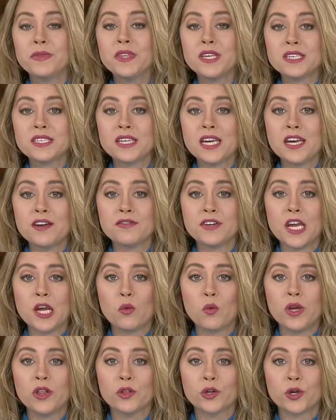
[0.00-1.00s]
This
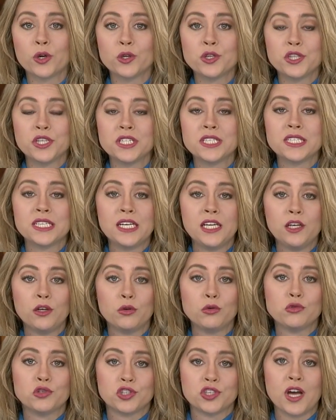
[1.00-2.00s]
evening, we learned the teen
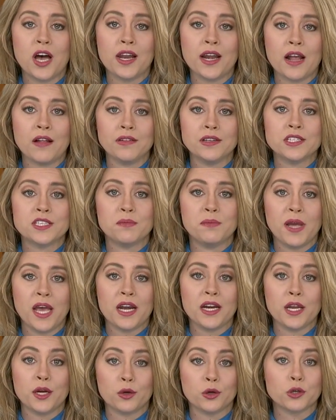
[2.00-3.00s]
who shot Ellen
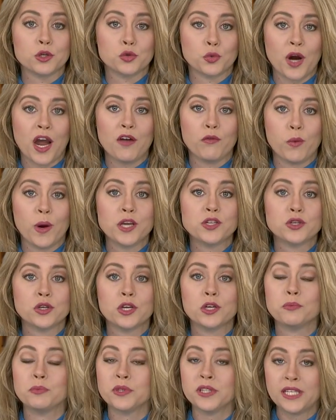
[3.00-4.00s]
Zban in her driveway
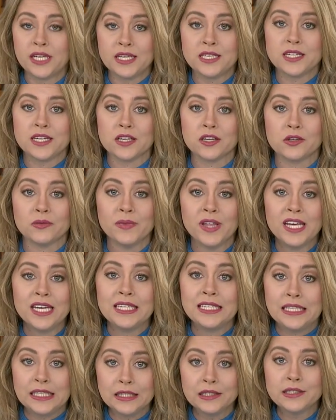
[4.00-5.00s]
took a plea deal,
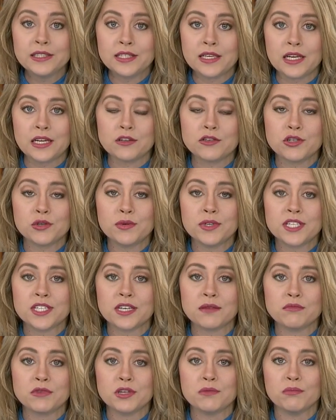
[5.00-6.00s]
guilty to
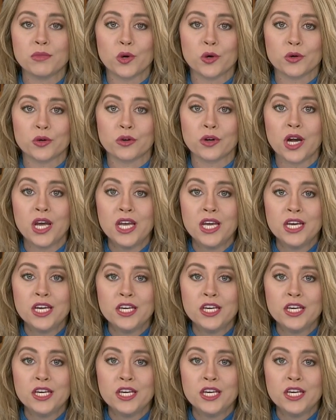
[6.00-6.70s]
attempted murder.